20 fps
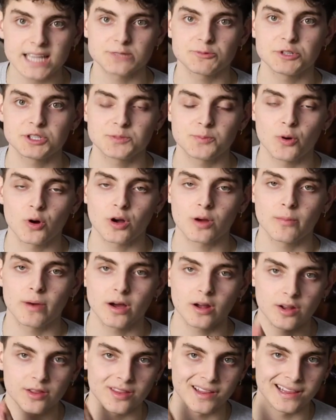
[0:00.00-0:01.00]
we spoke
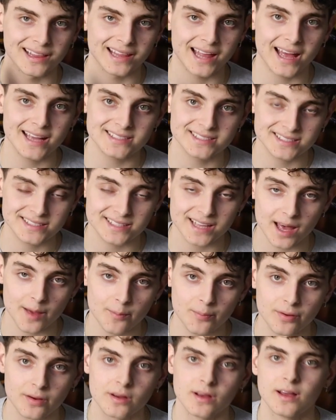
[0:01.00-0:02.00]
about on the last
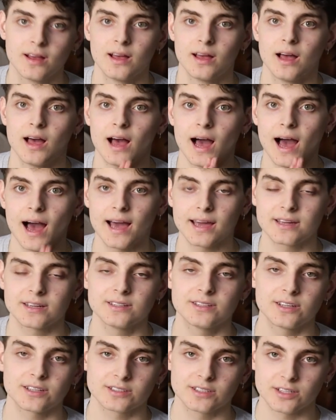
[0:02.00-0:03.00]
step, I
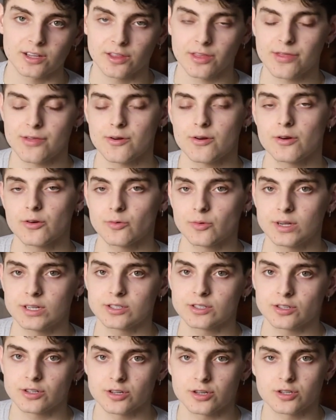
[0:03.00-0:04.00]
conducted a thorough
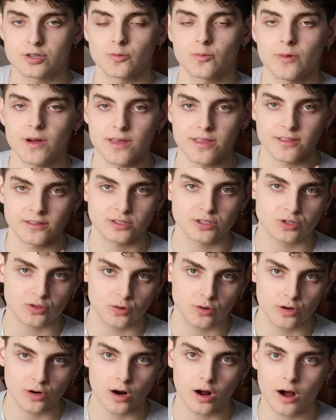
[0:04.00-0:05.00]
research with
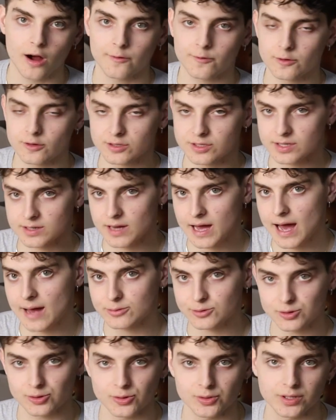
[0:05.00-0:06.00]
store offers and
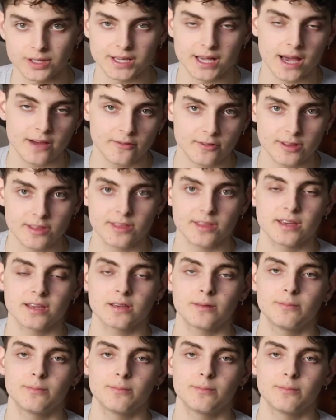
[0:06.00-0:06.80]
absolutely everything